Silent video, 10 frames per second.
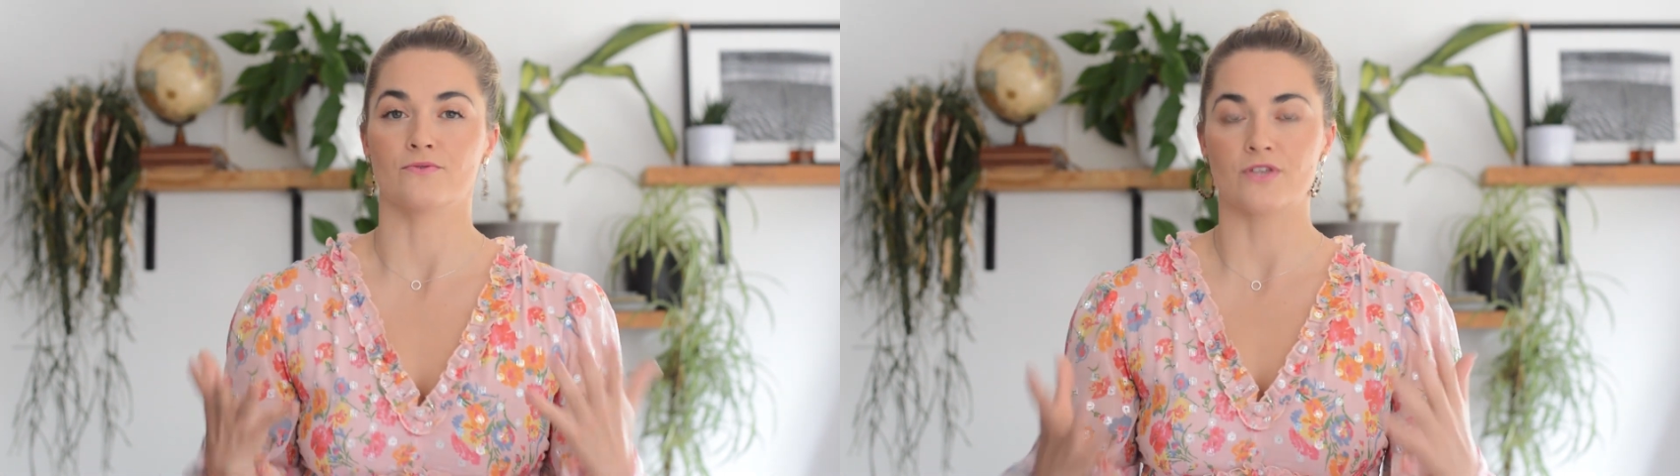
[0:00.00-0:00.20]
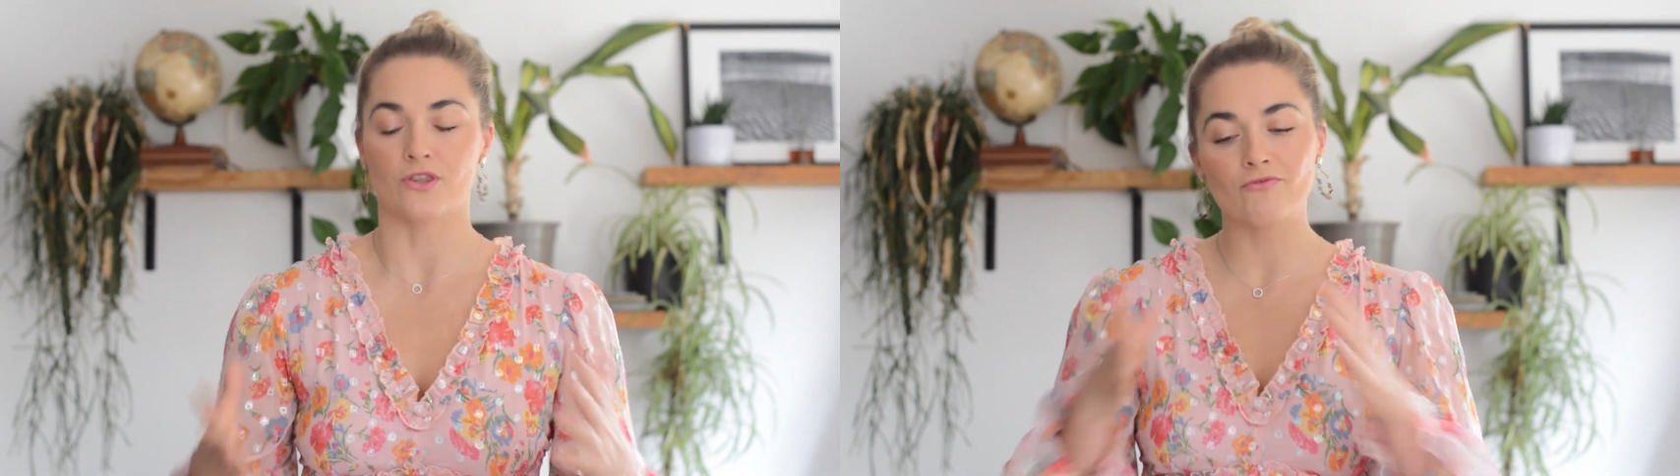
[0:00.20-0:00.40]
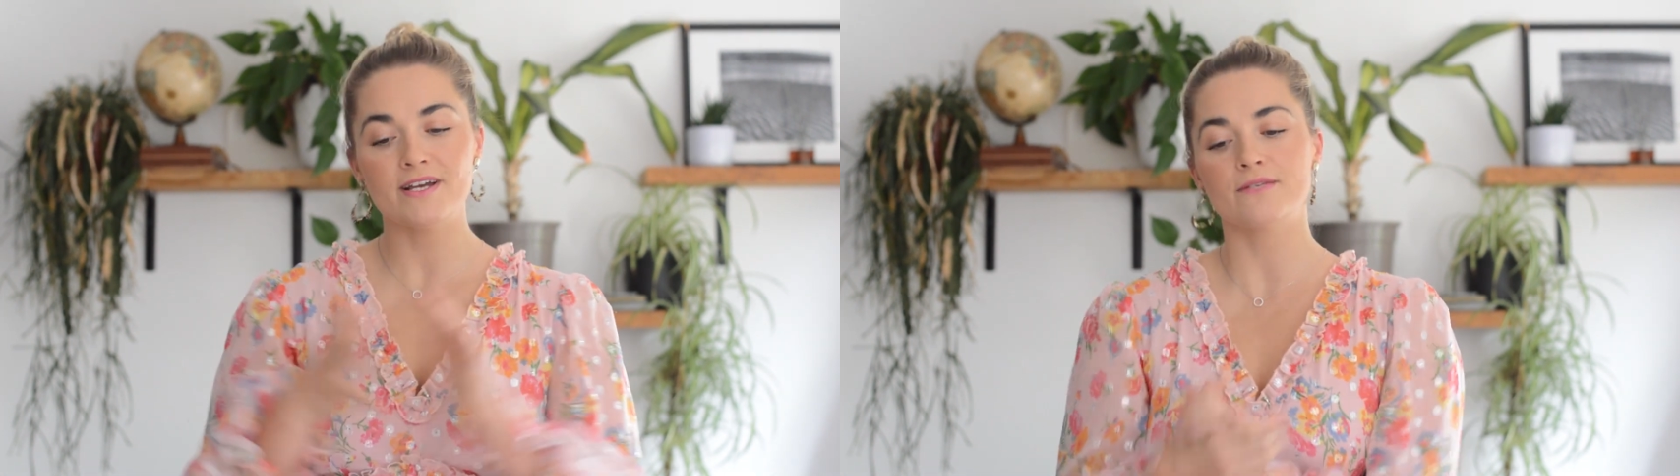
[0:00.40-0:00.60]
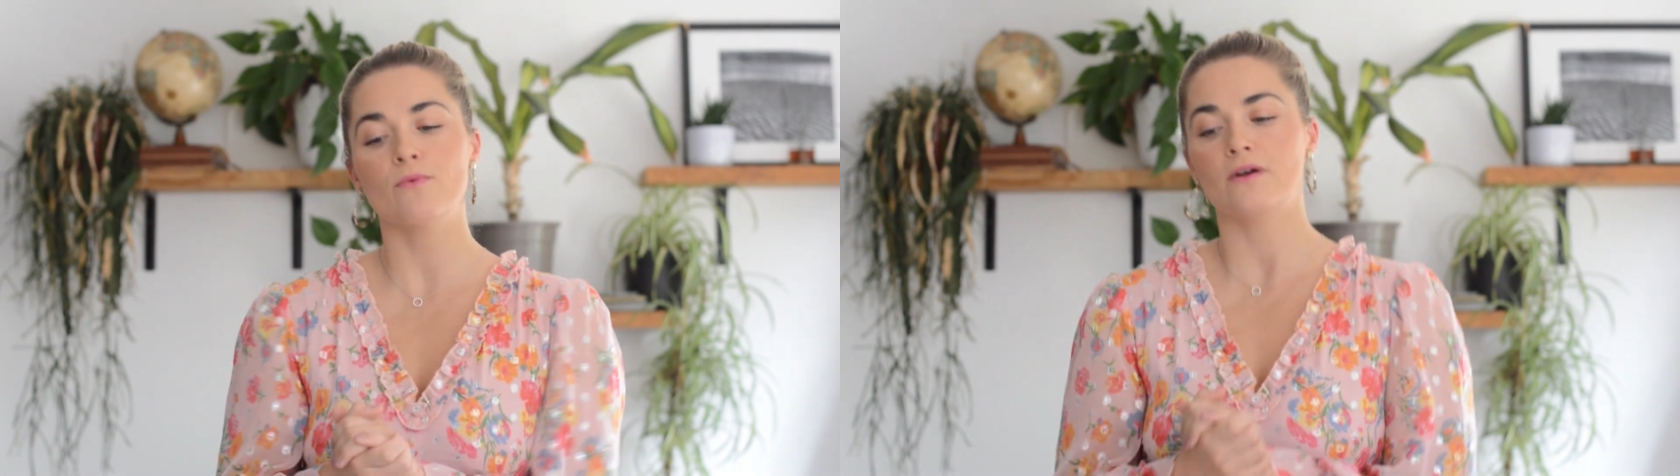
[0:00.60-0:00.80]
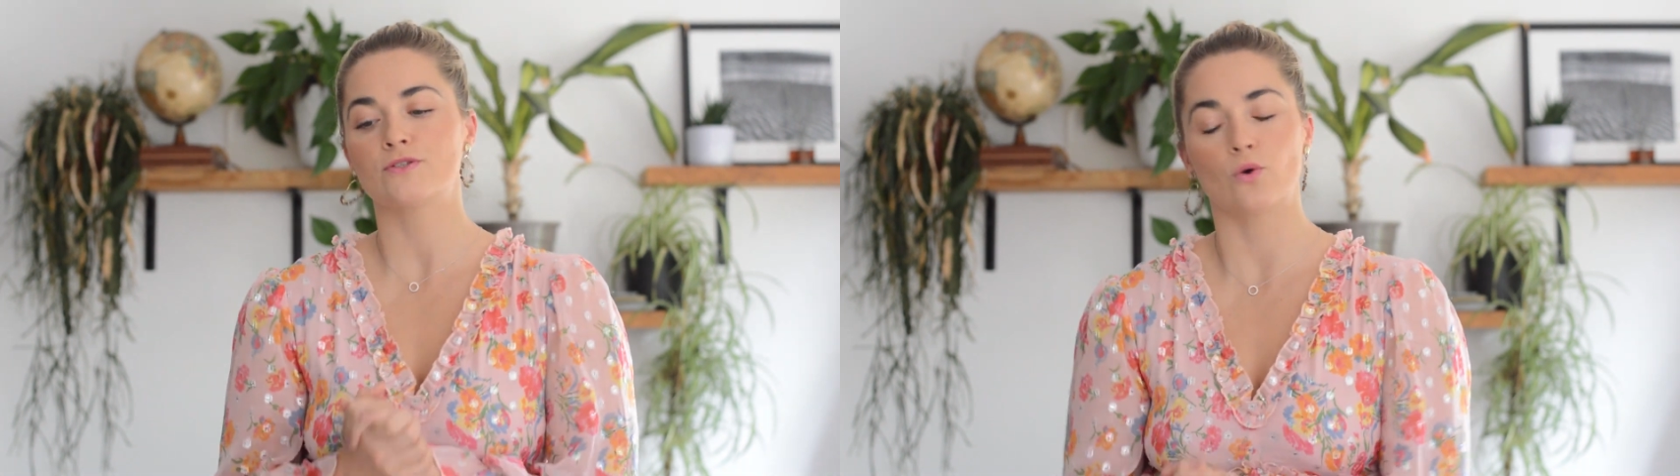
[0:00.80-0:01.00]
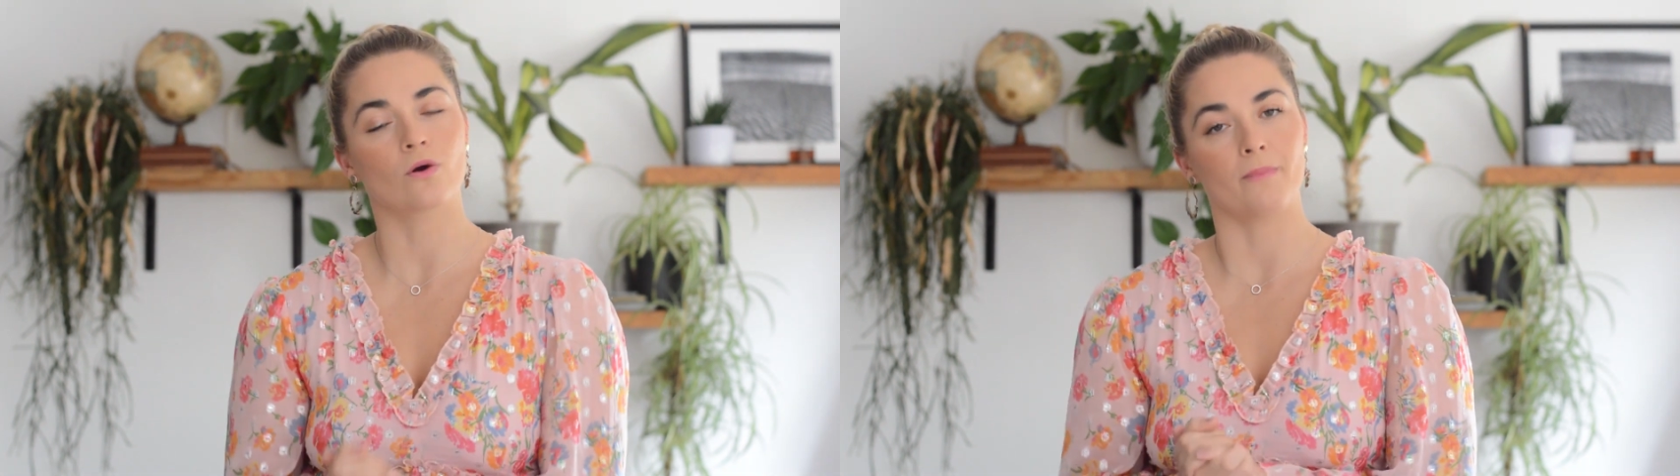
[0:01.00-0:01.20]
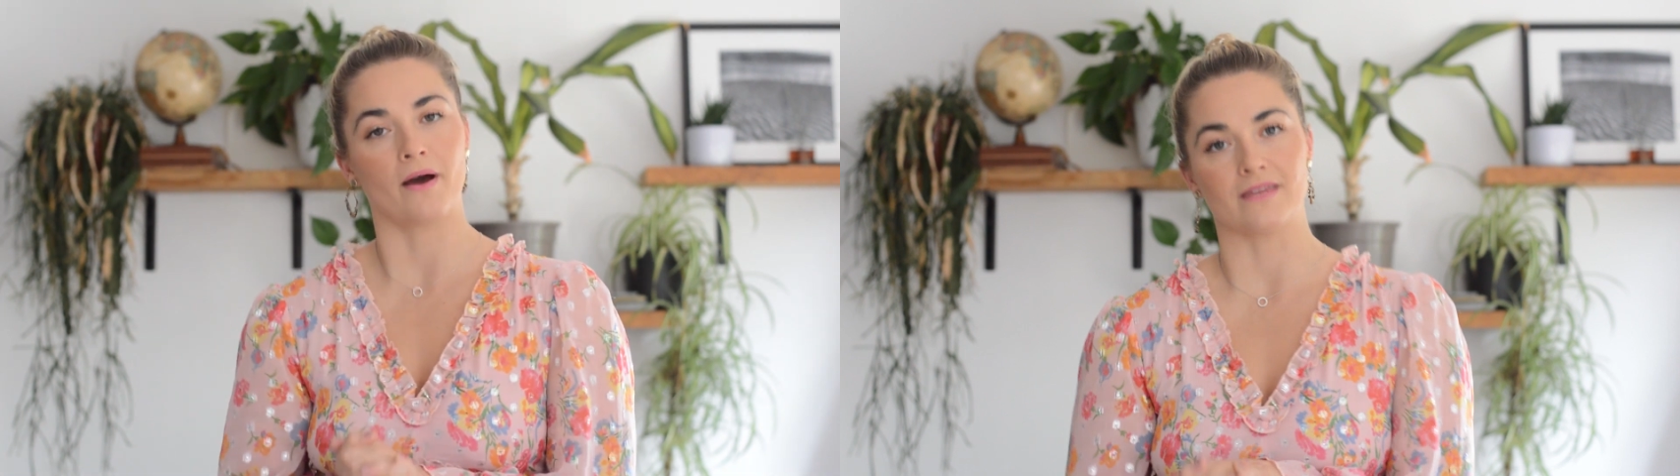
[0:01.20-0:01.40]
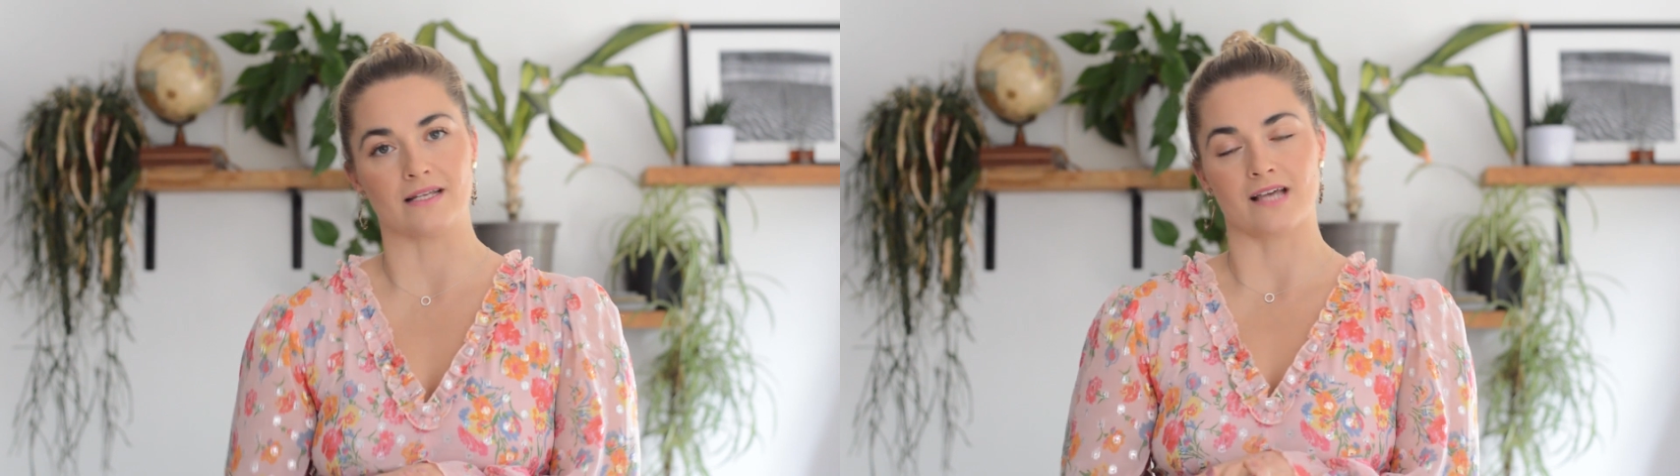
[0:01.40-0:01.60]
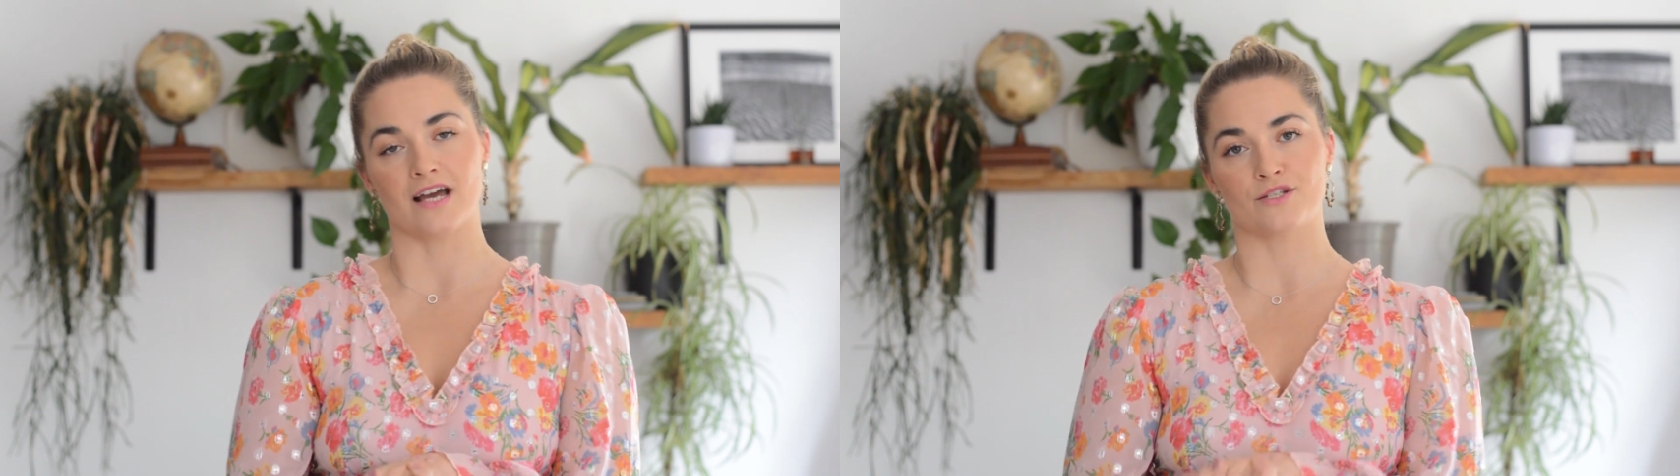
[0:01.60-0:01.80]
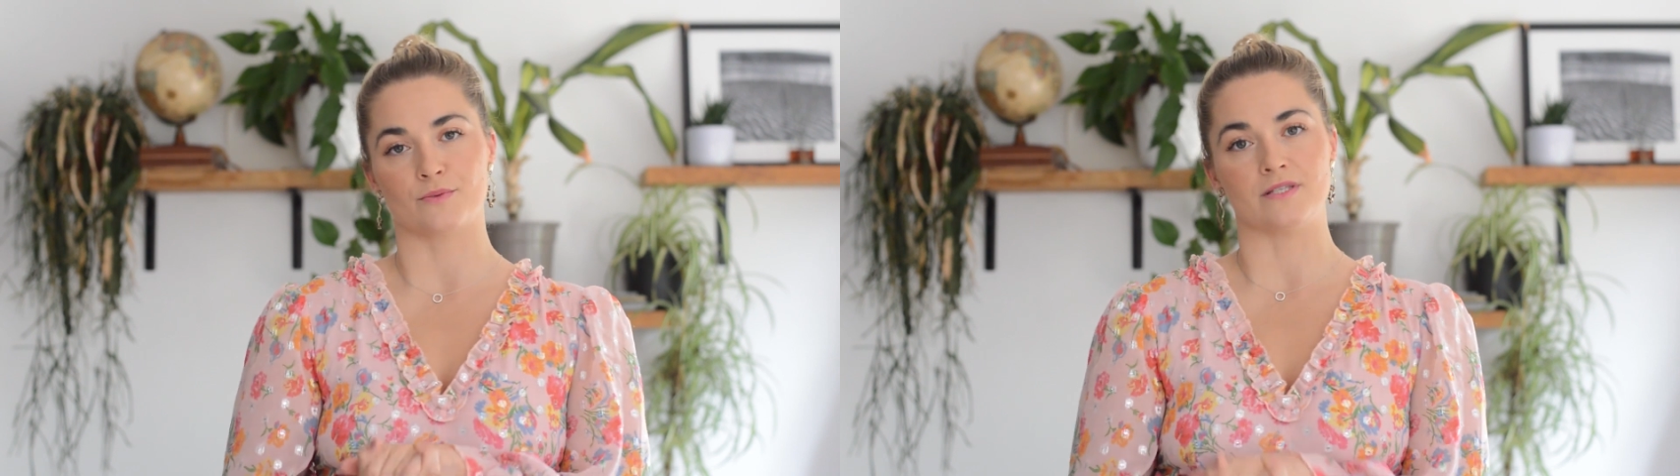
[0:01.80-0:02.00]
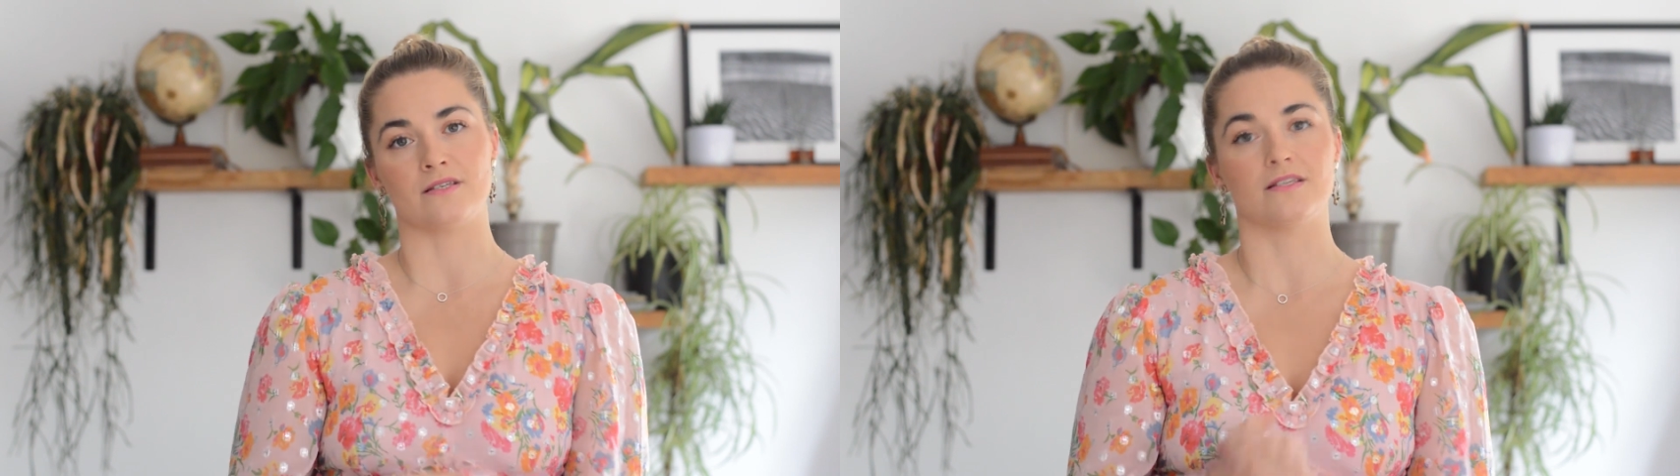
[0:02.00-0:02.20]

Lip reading: So the reason why I talk about the attachments